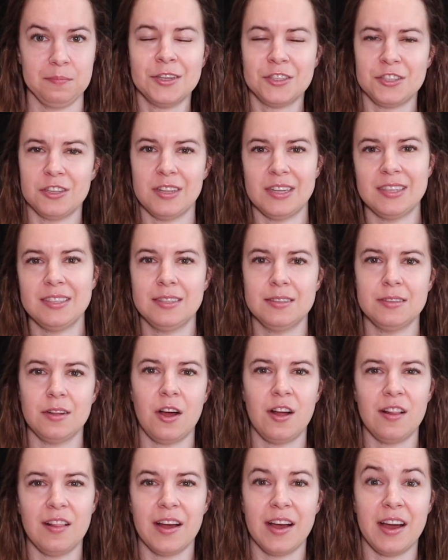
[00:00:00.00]
So that's
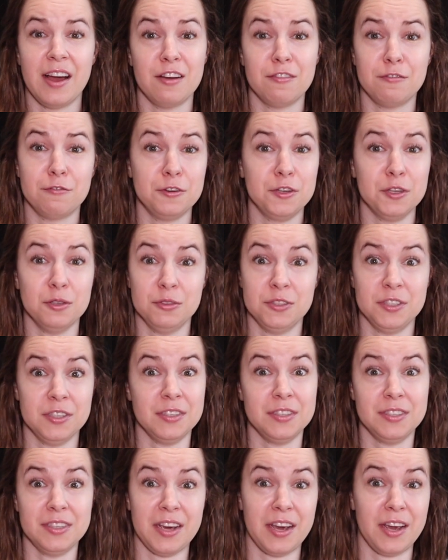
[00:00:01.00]
all I have for you
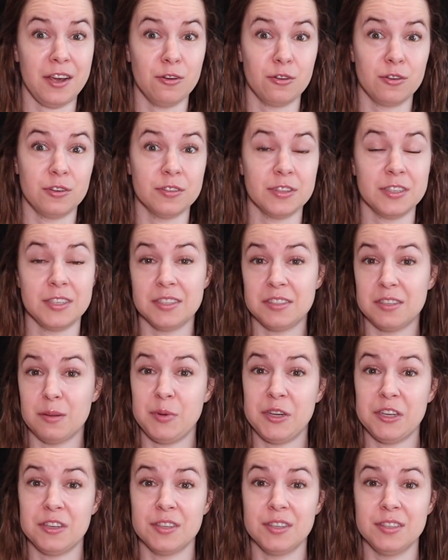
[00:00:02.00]
today on the
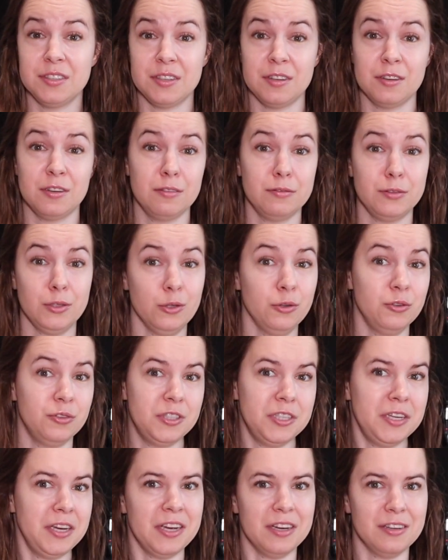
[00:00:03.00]
disappearance of
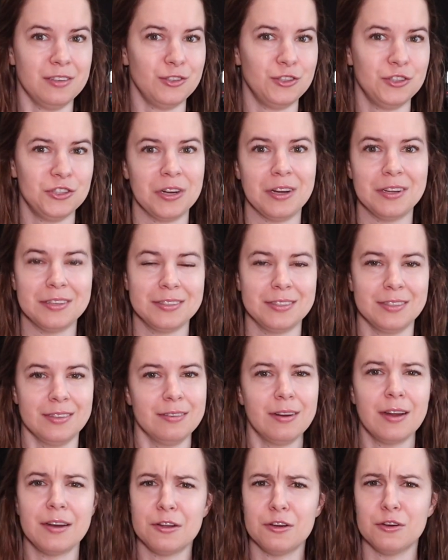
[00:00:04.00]
Lucy Ann
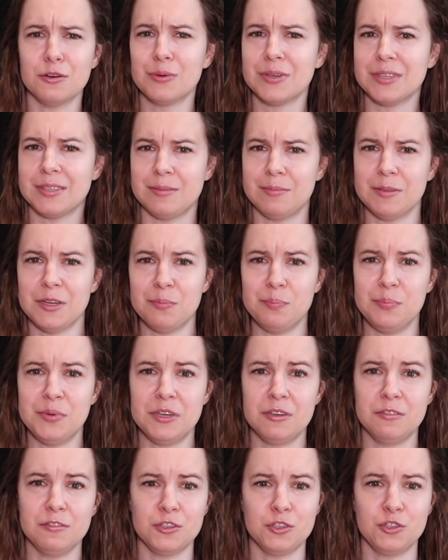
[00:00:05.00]
Johnson. I know it was a
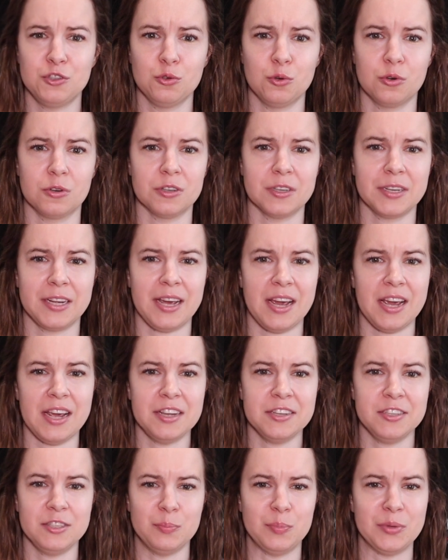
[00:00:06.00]
bit of a shorter
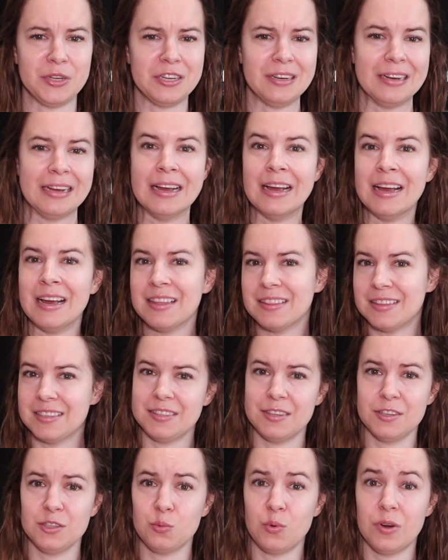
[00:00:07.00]
case, but
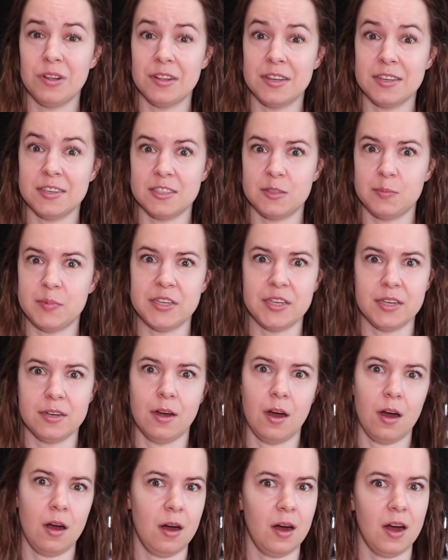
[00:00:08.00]
this is one that has
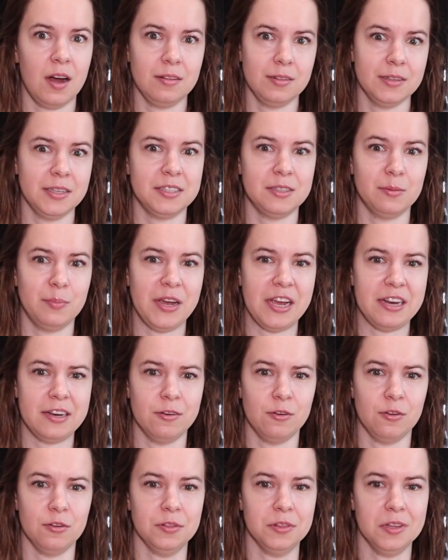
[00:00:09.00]
been hotly
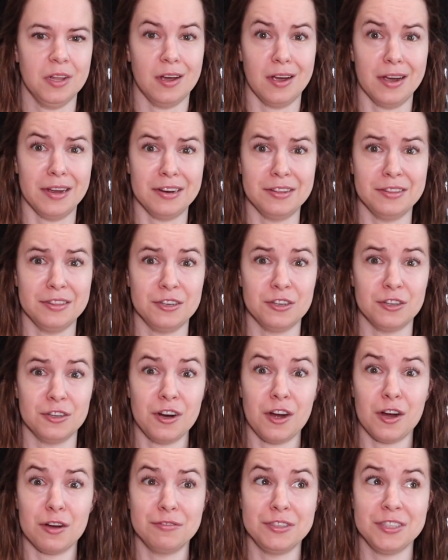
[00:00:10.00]
debated online, and there
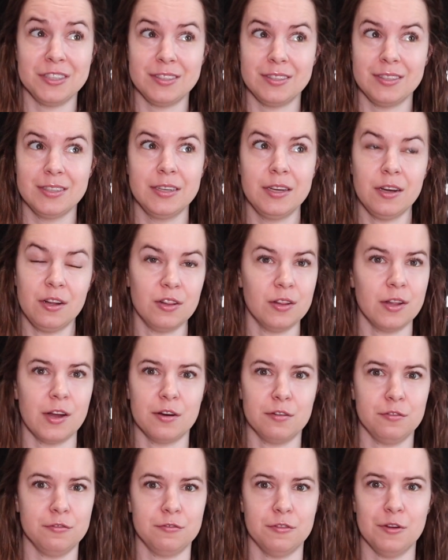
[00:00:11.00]
are obviously a
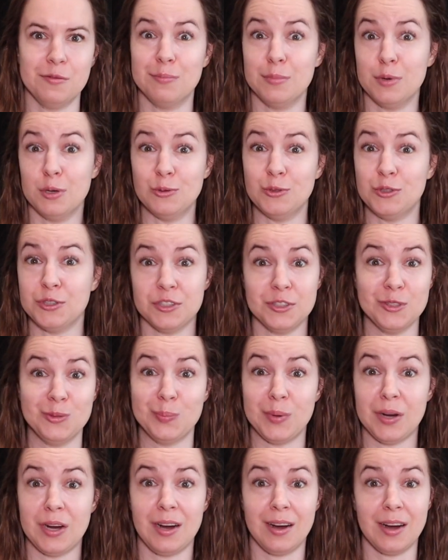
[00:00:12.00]
lot of emotions
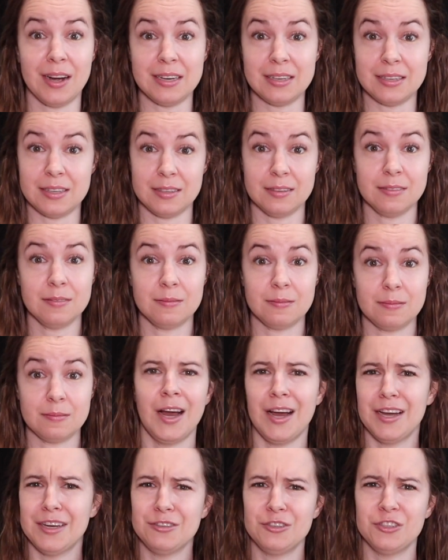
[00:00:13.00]
behind it.
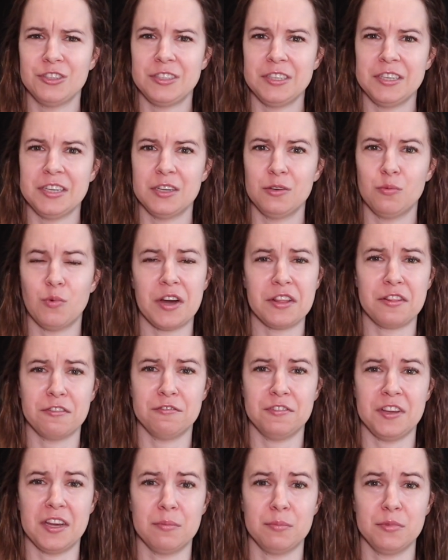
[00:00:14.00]
I understand why the
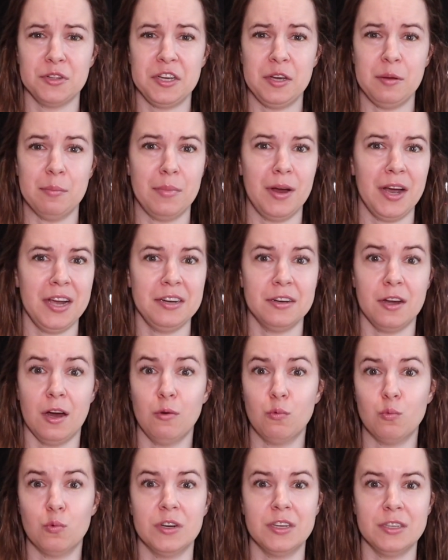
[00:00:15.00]
family might
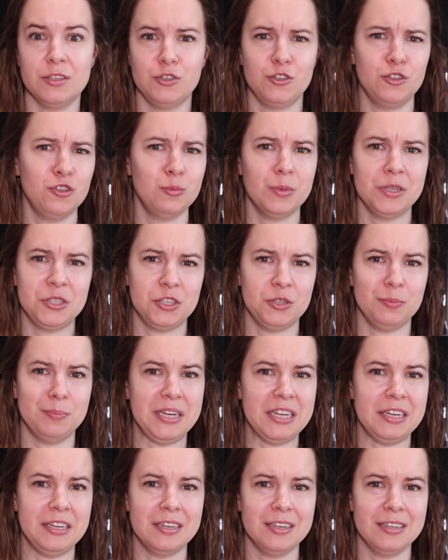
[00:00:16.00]
not want too much
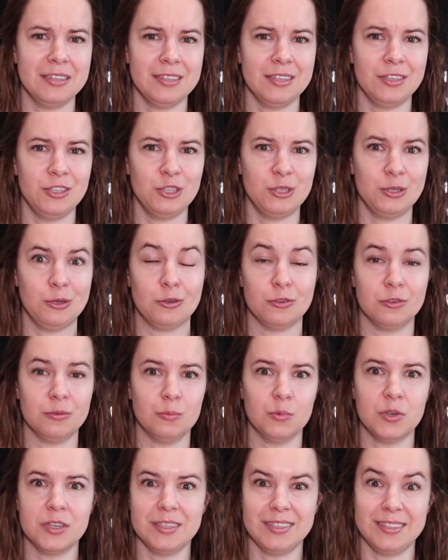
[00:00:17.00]
media attention
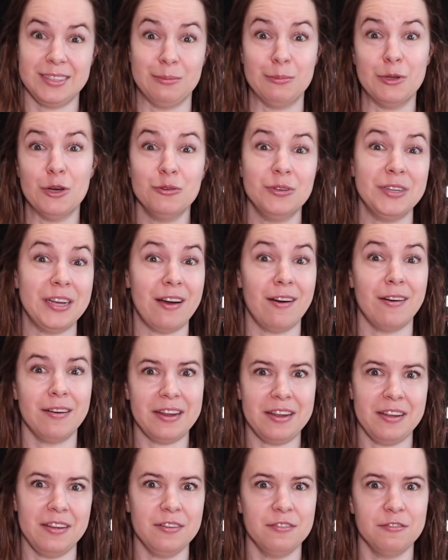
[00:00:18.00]
on what is no doubt
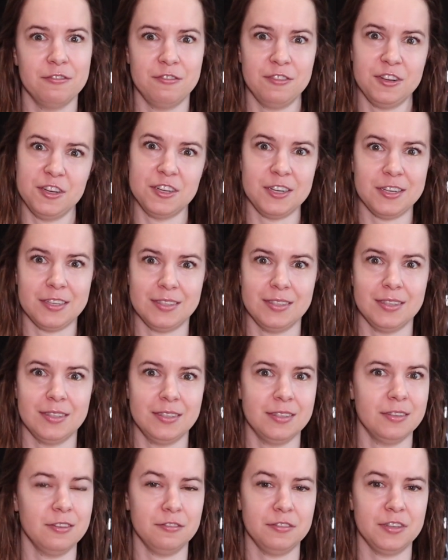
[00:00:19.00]
a very
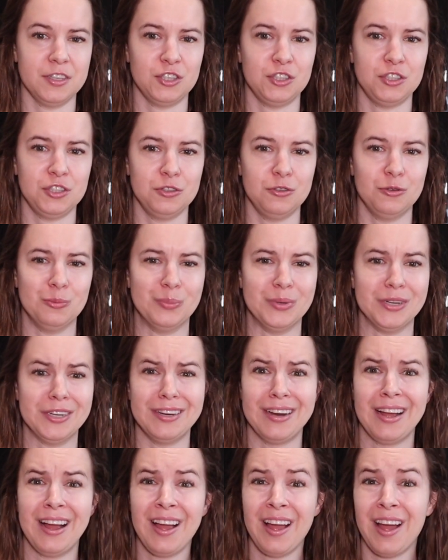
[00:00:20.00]
sensitive issue,
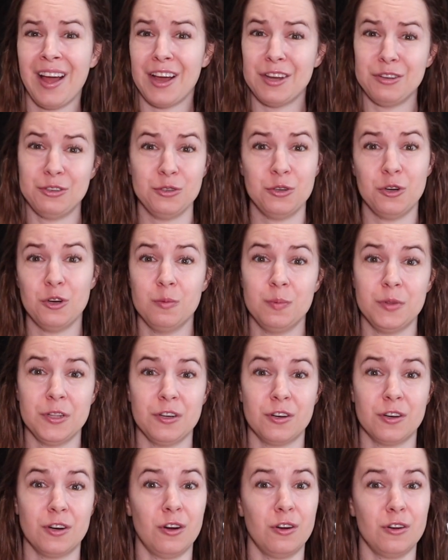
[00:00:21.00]
but I do hope
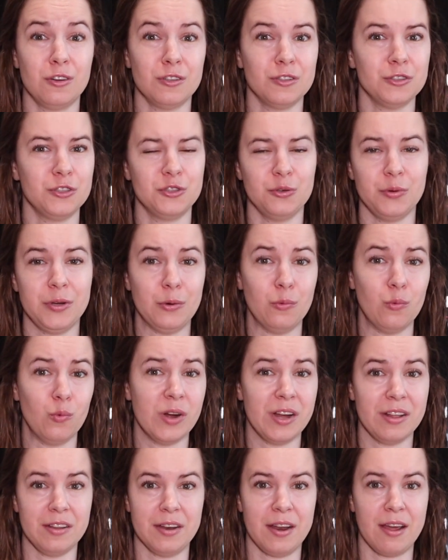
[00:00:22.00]
they're all doing
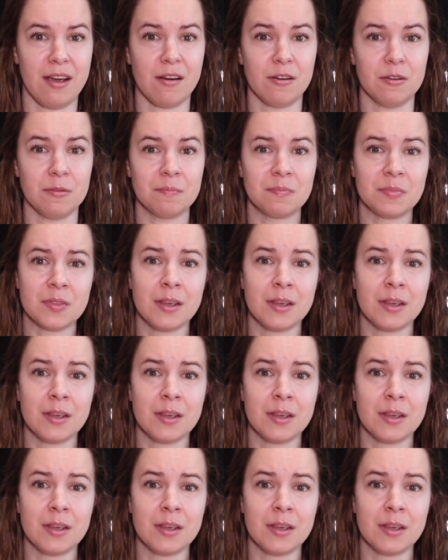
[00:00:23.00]
well now.